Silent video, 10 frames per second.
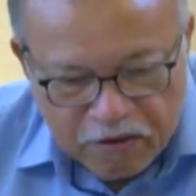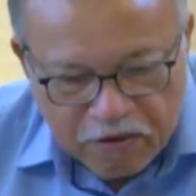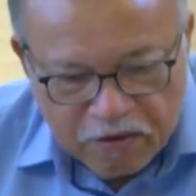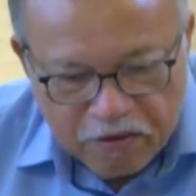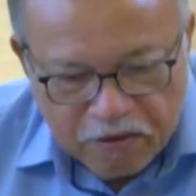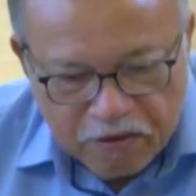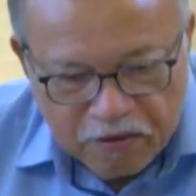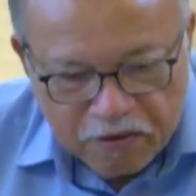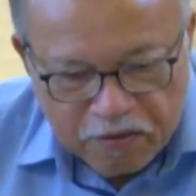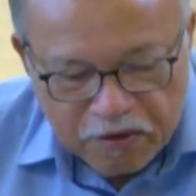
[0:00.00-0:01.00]

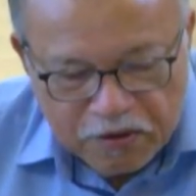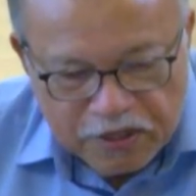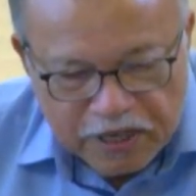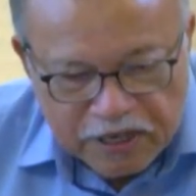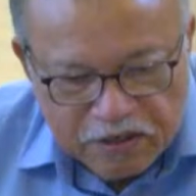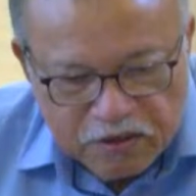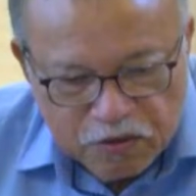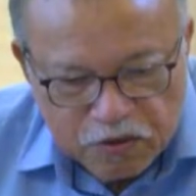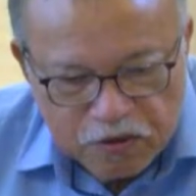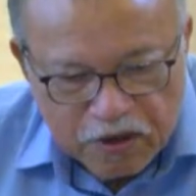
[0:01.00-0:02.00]
was changed
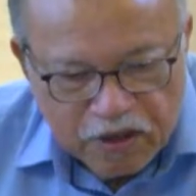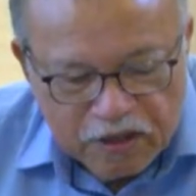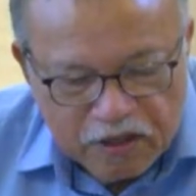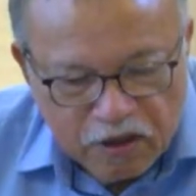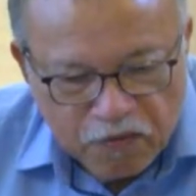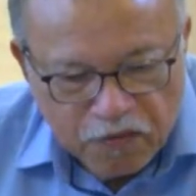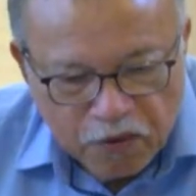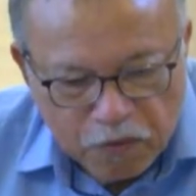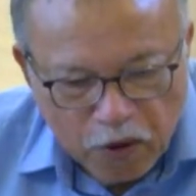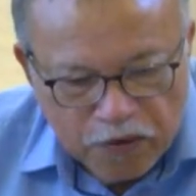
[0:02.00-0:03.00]
to in the
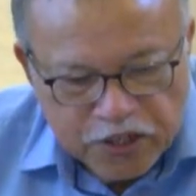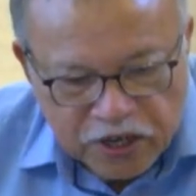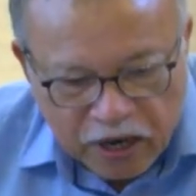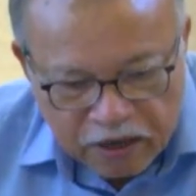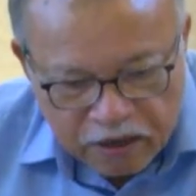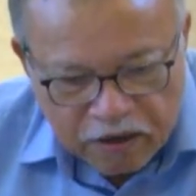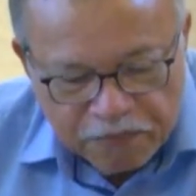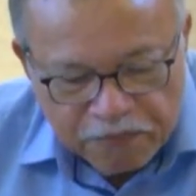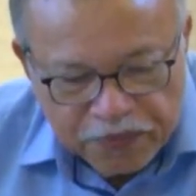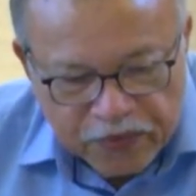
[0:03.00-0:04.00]
form of Shara.
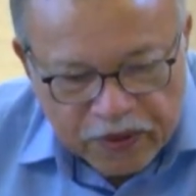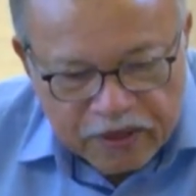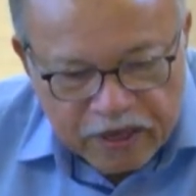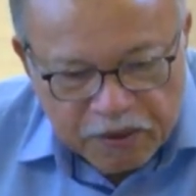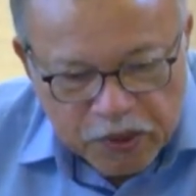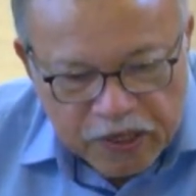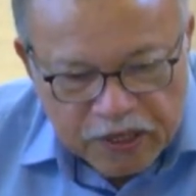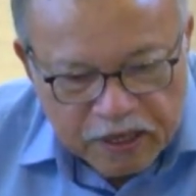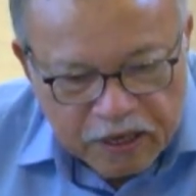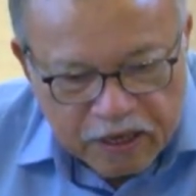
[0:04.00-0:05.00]
That means
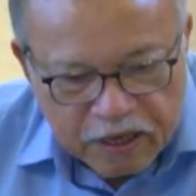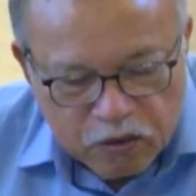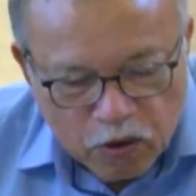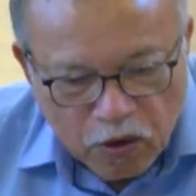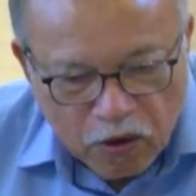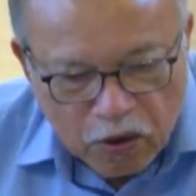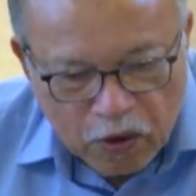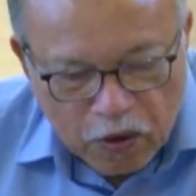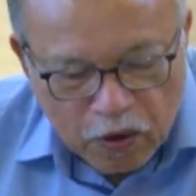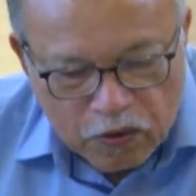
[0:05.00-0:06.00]
the
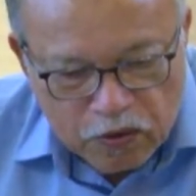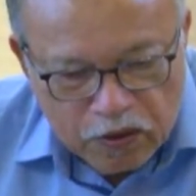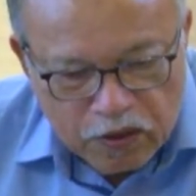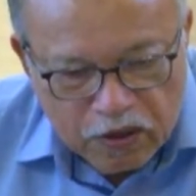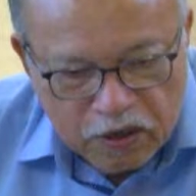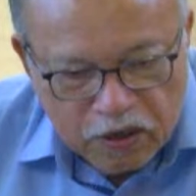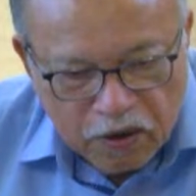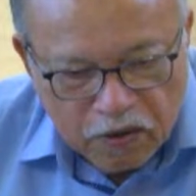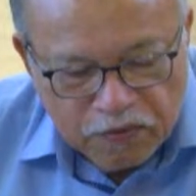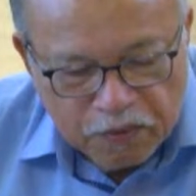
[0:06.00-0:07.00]
author
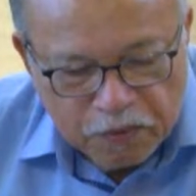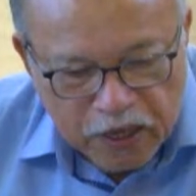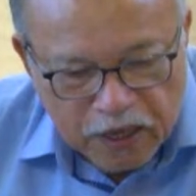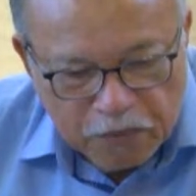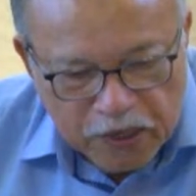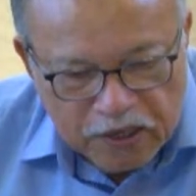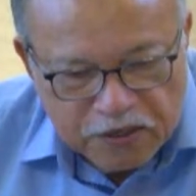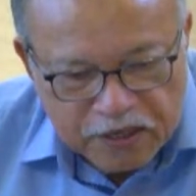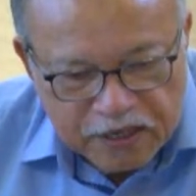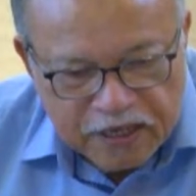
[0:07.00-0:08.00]
of the Malay
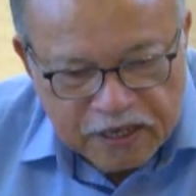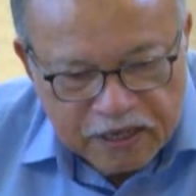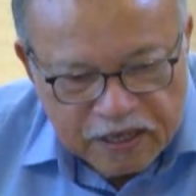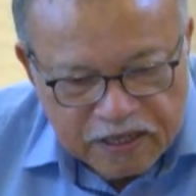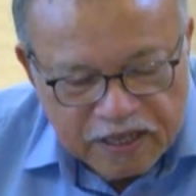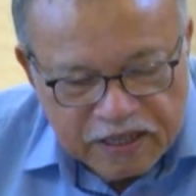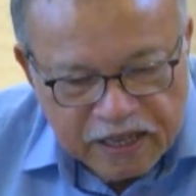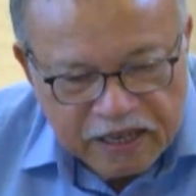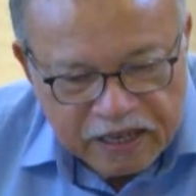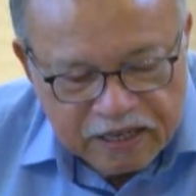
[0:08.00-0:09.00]
manuscript, they
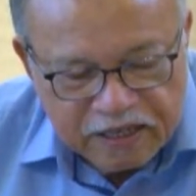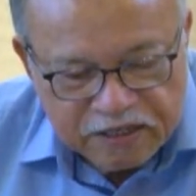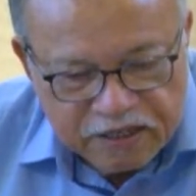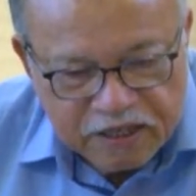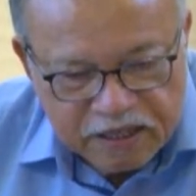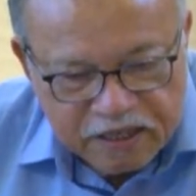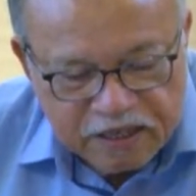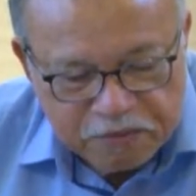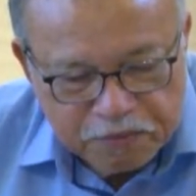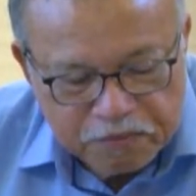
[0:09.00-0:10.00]
take a
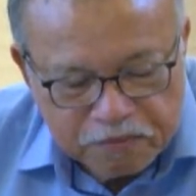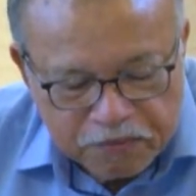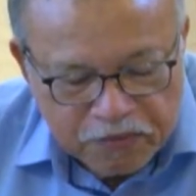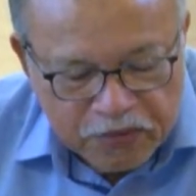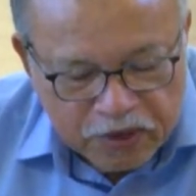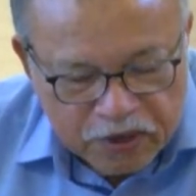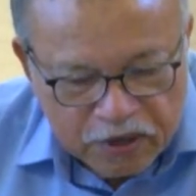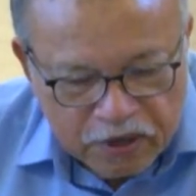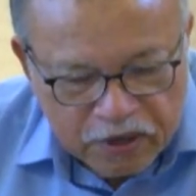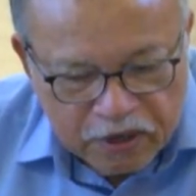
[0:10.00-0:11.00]
certain
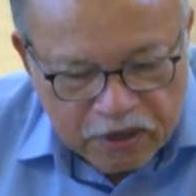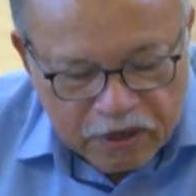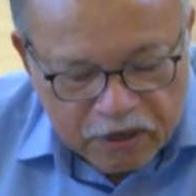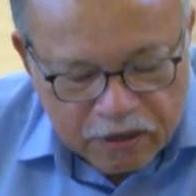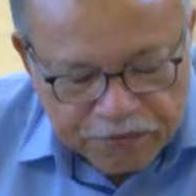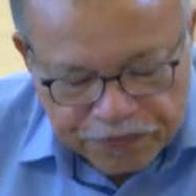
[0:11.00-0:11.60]
uh,